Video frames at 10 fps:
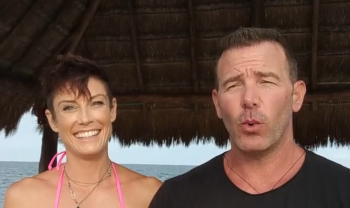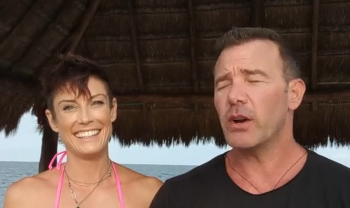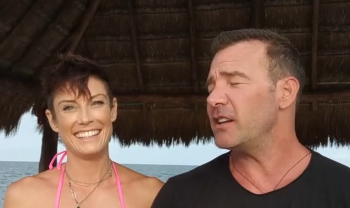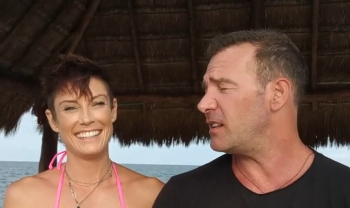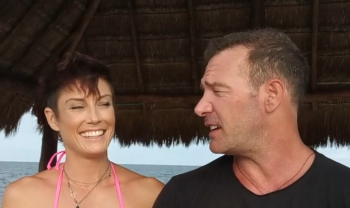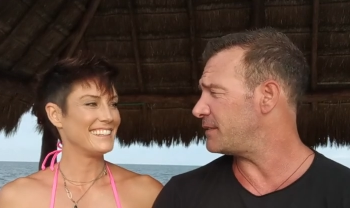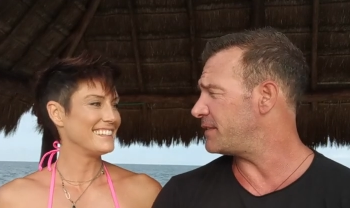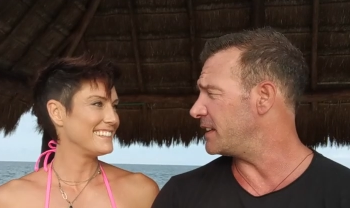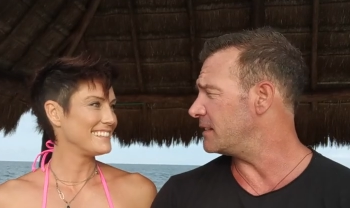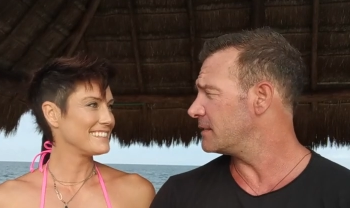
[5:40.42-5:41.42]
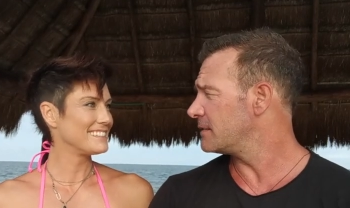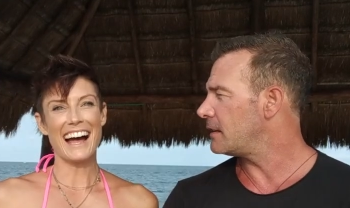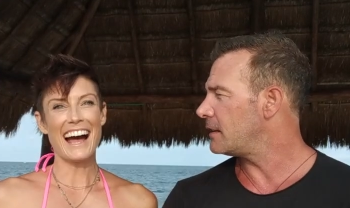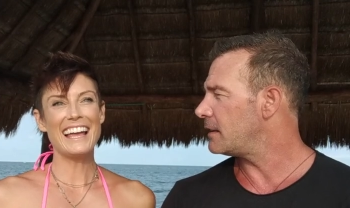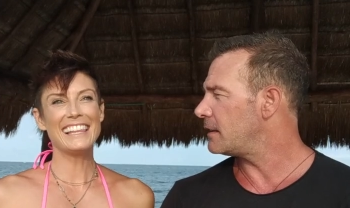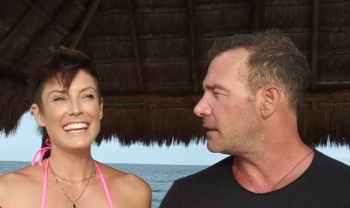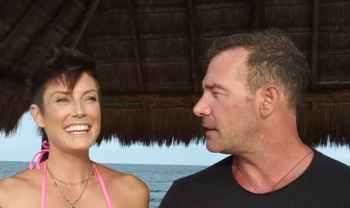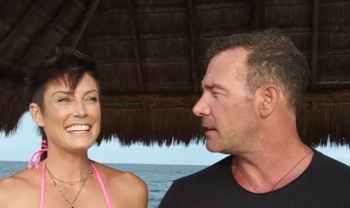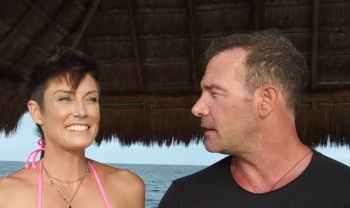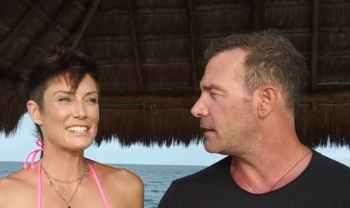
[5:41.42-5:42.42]
Speaker 1: What do you like to feel?
Speaker 2: I
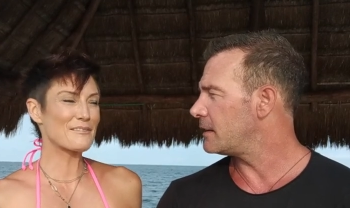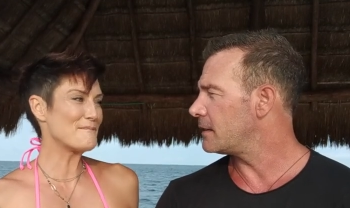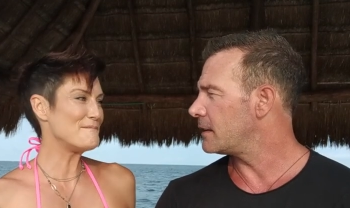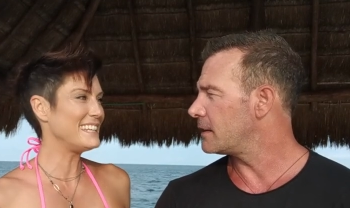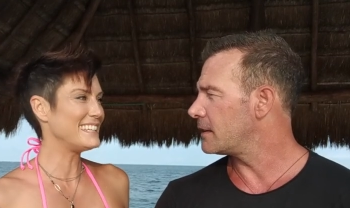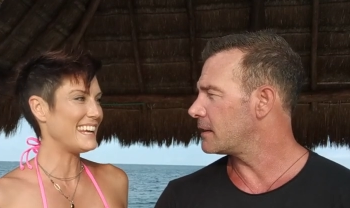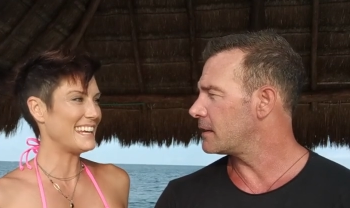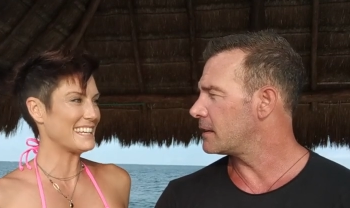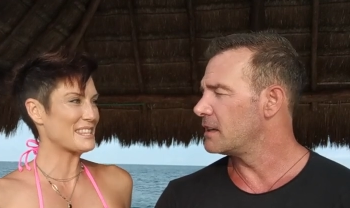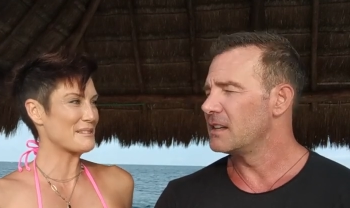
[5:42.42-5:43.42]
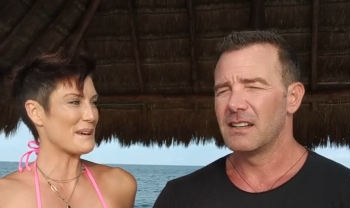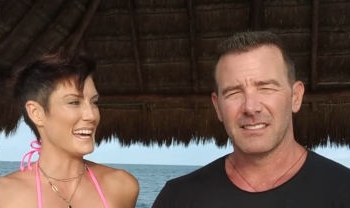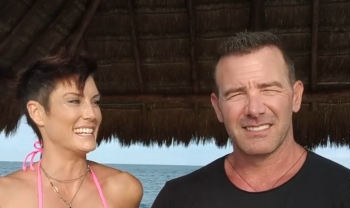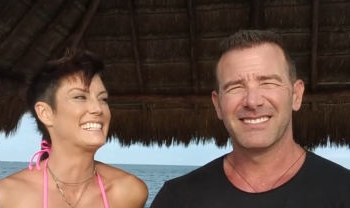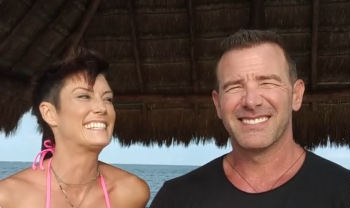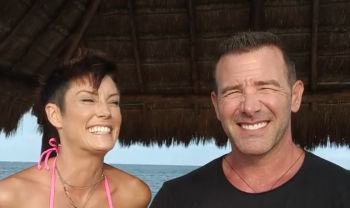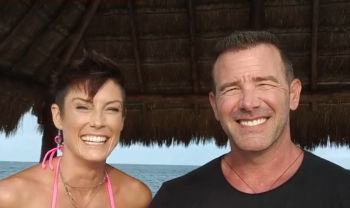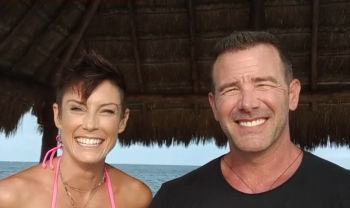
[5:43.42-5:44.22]
like swimming naked the best.